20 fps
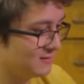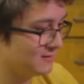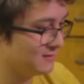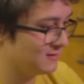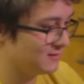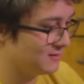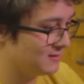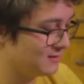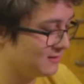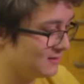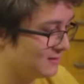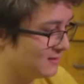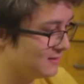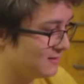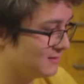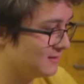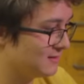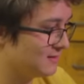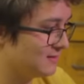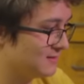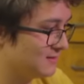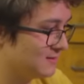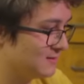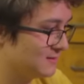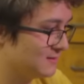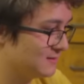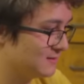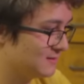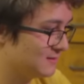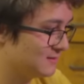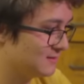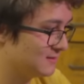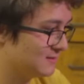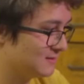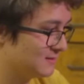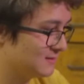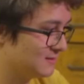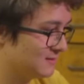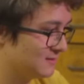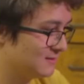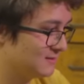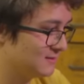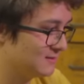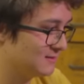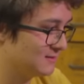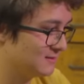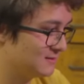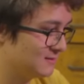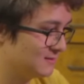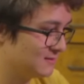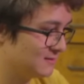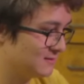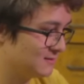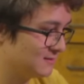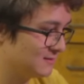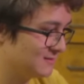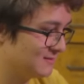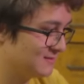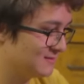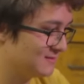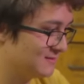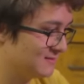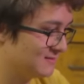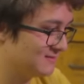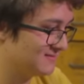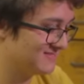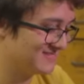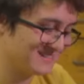(not speaking)